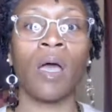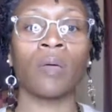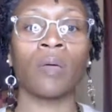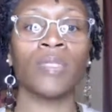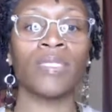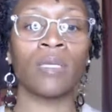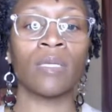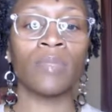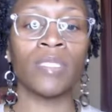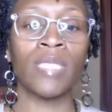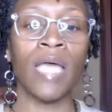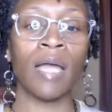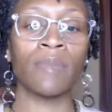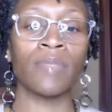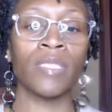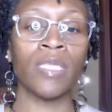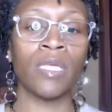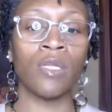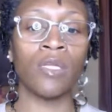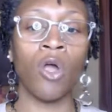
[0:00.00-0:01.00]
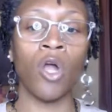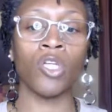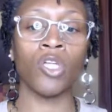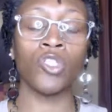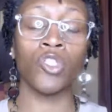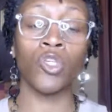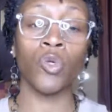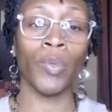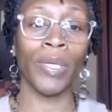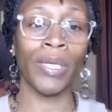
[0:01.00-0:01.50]
Sometimes in our
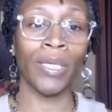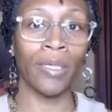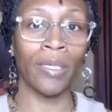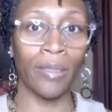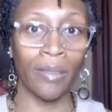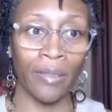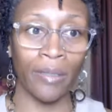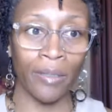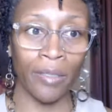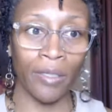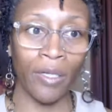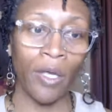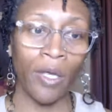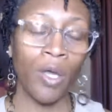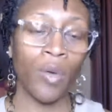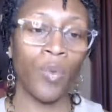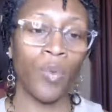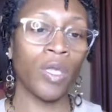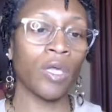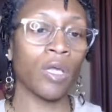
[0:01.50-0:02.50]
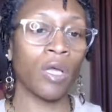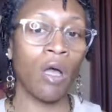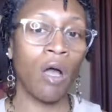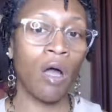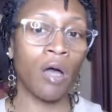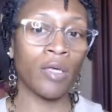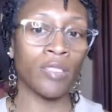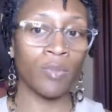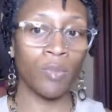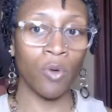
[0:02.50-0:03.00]
doing good, we can
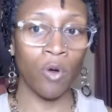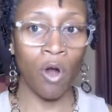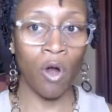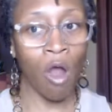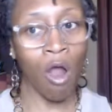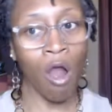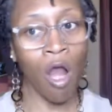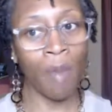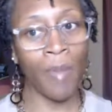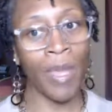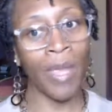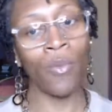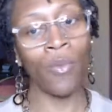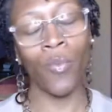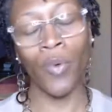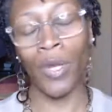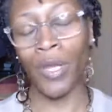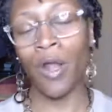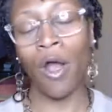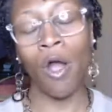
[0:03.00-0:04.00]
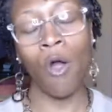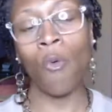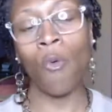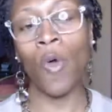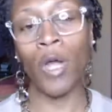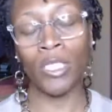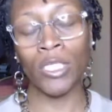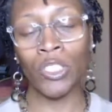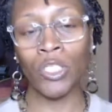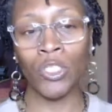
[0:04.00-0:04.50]
cause more harm, and we don't
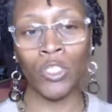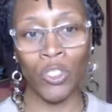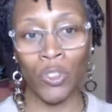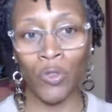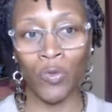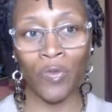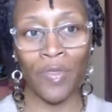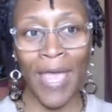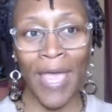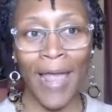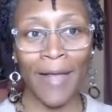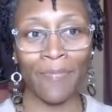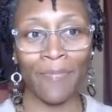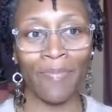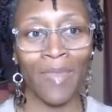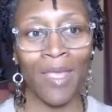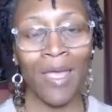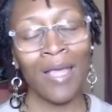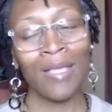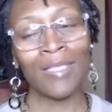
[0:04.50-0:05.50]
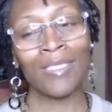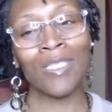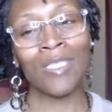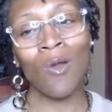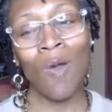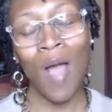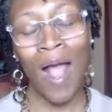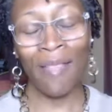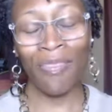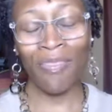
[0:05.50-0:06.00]
want to do that.
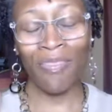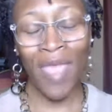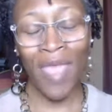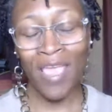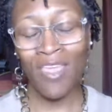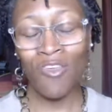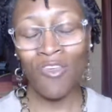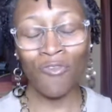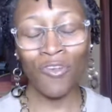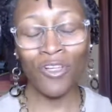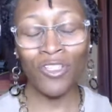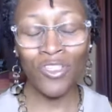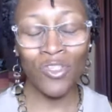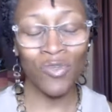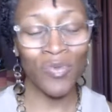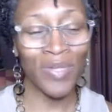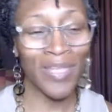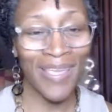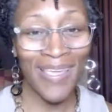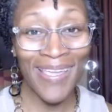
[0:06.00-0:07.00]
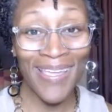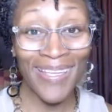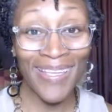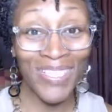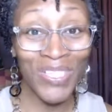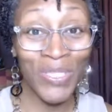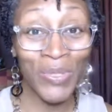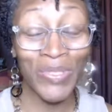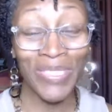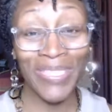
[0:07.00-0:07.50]
So I thank you for tuning in
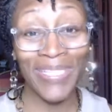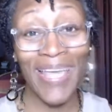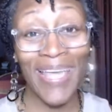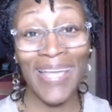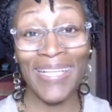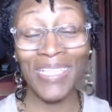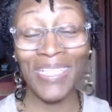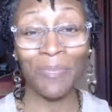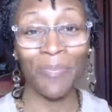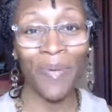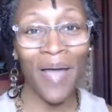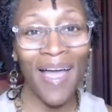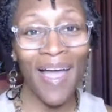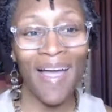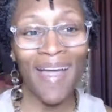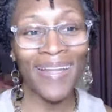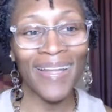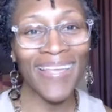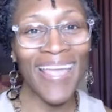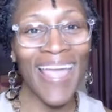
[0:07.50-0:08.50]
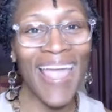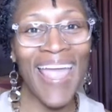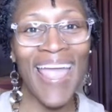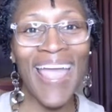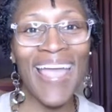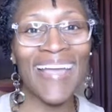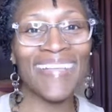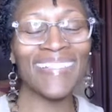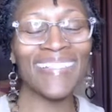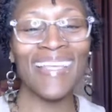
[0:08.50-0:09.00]
to today's
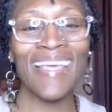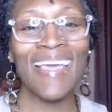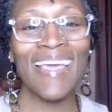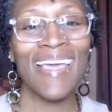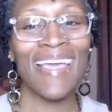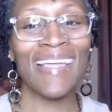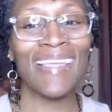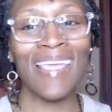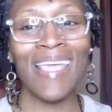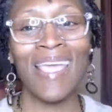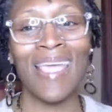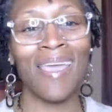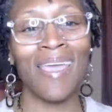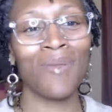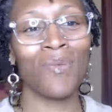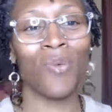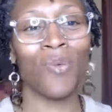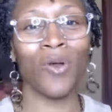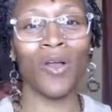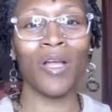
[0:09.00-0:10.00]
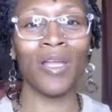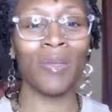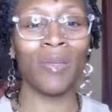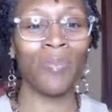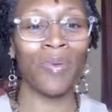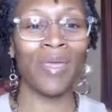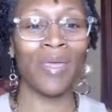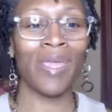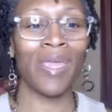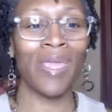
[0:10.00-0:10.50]
podcast. Again, we're going to
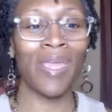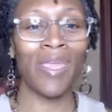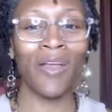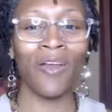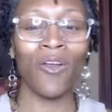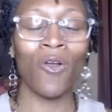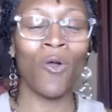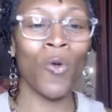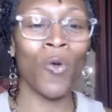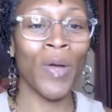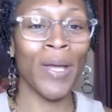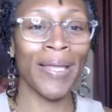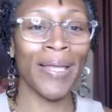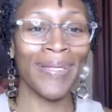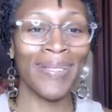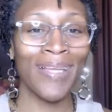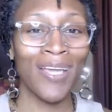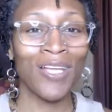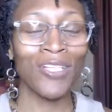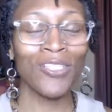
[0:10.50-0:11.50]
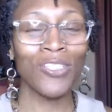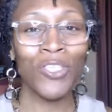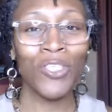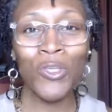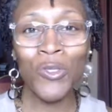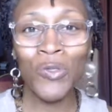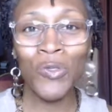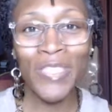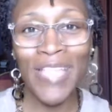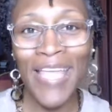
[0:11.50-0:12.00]
be here on
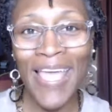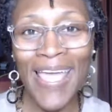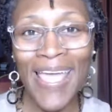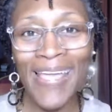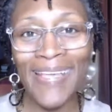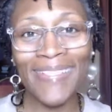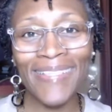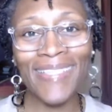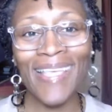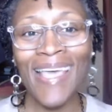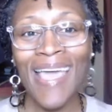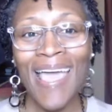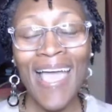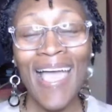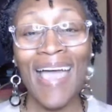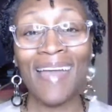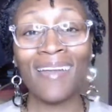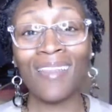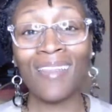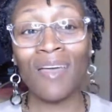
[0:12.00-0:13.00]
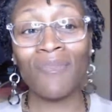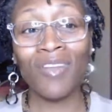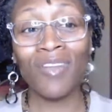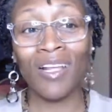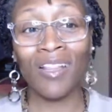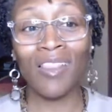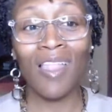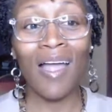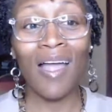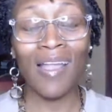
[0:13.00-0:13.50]
Tuesdays at 11
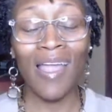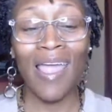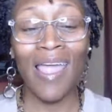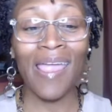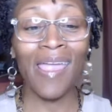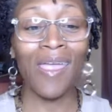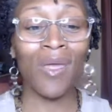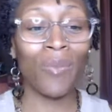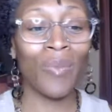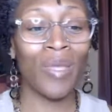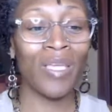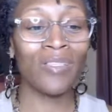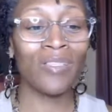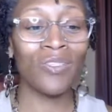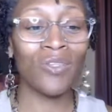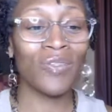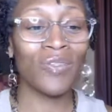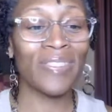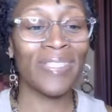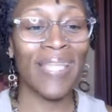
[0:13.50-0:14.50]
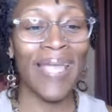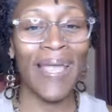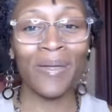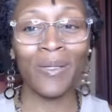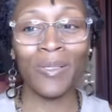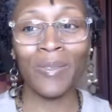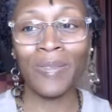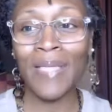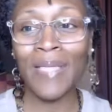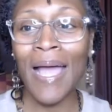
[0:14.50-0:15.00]
o'clock a.m. Eastern
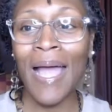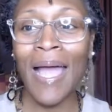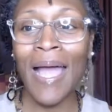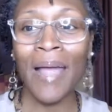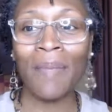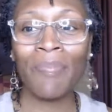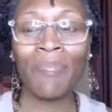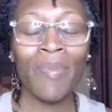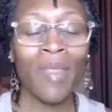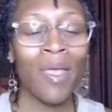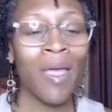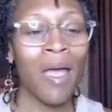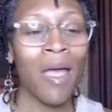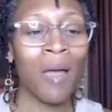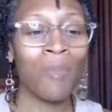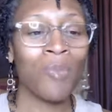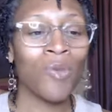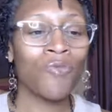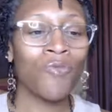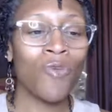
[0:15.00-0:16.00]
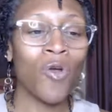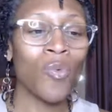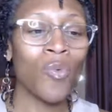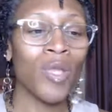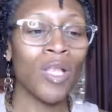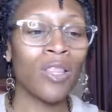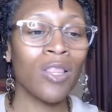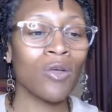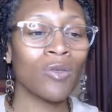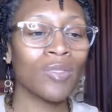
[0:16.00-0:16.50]
Standard Time. Before we
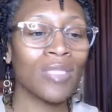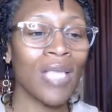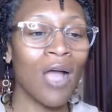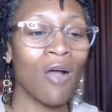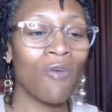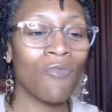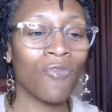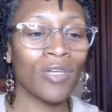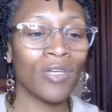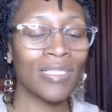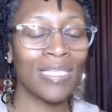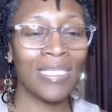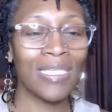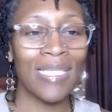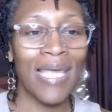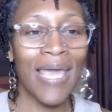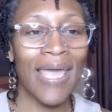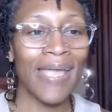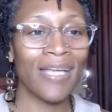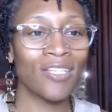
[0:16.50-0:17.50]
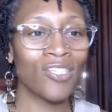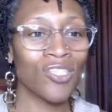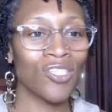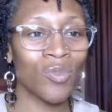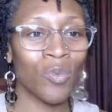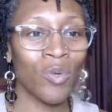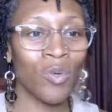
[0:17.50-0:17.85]
close out for today, I just